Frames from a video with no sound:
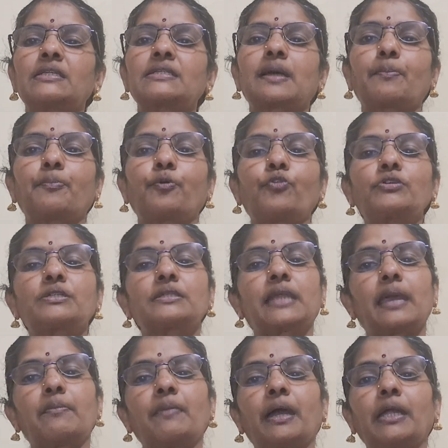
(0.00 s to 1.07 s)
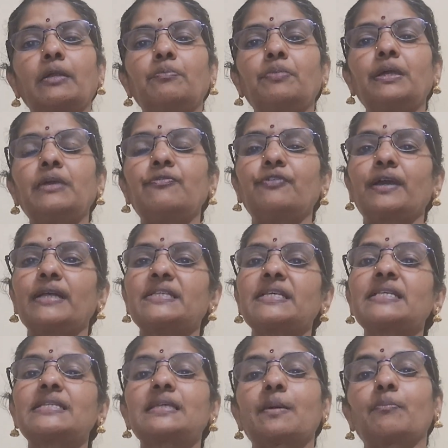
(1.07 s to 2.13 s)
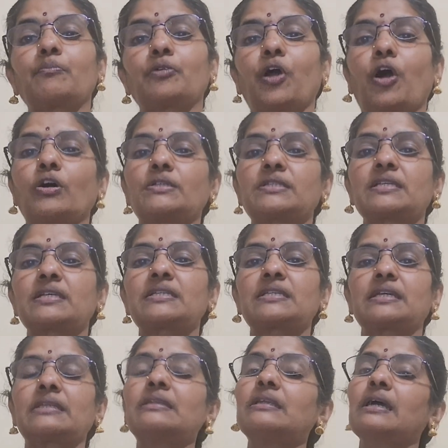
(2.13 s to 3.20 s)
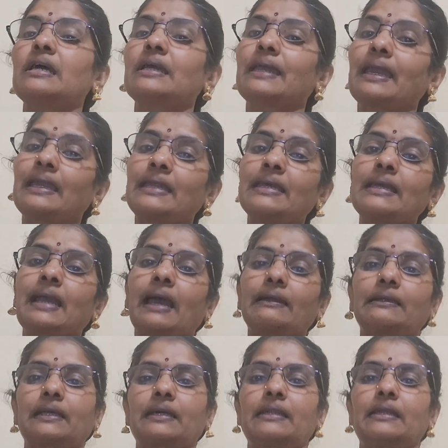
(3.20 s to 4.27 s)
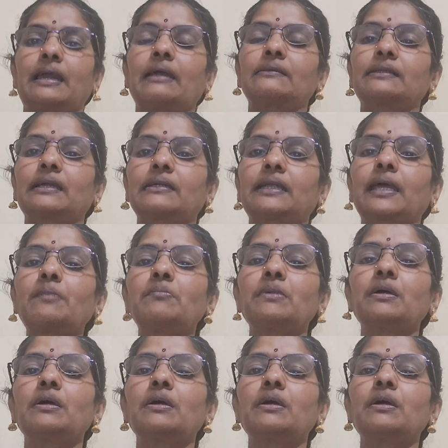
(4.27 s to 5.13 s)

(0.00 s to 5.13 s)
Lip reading: suppose they might be facing some losses in any category, at that time